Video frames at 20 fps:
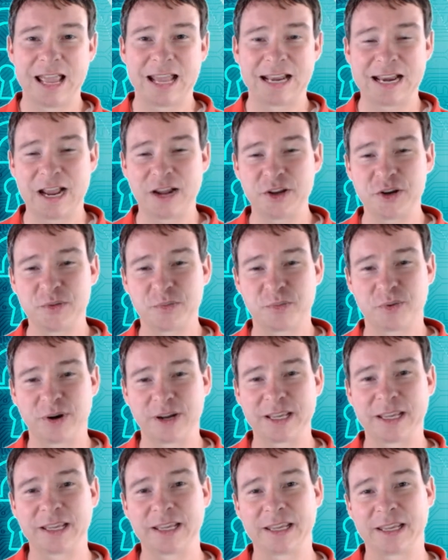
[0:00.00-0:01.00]
and now you're
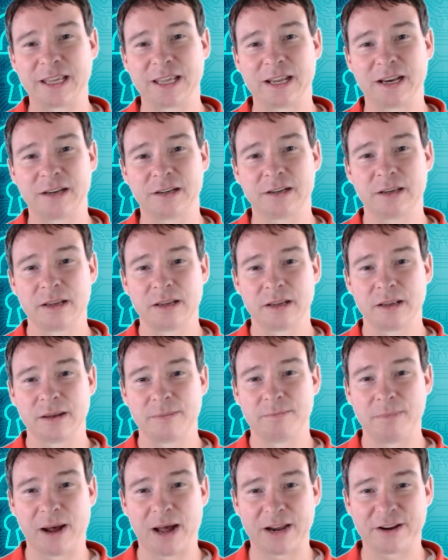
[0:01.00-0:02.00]
bringing in
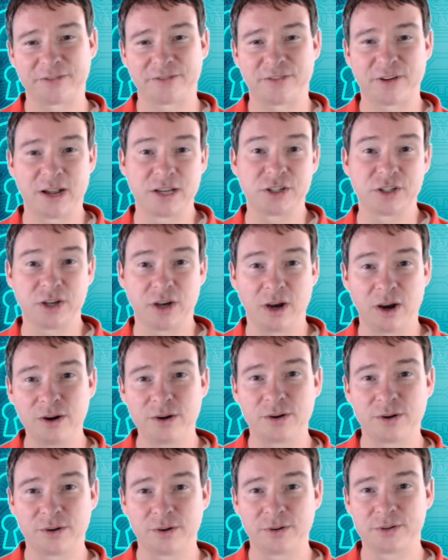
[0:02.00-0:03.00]
modified
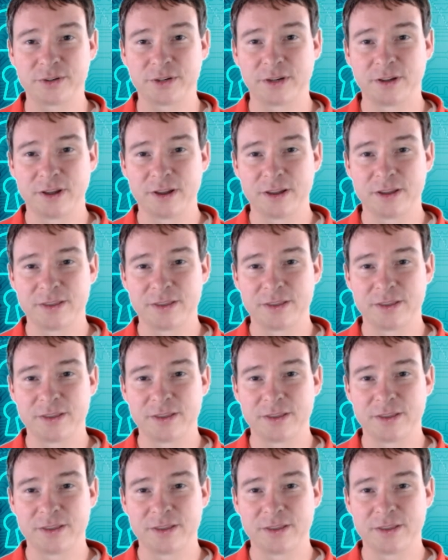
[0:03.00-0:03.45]
code